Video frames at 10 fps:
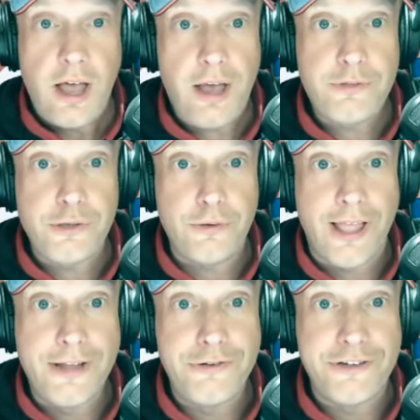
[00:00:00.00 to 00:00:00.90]
I'm so
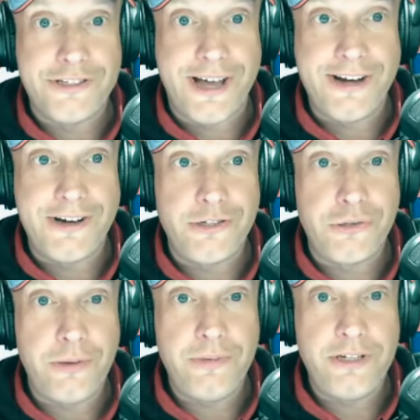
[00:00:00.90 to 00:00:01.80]
glad you decided to
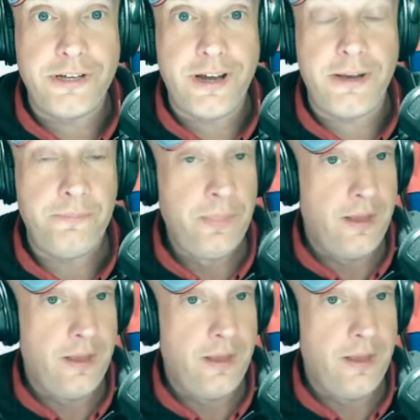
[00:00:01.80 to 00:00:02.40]
join me today.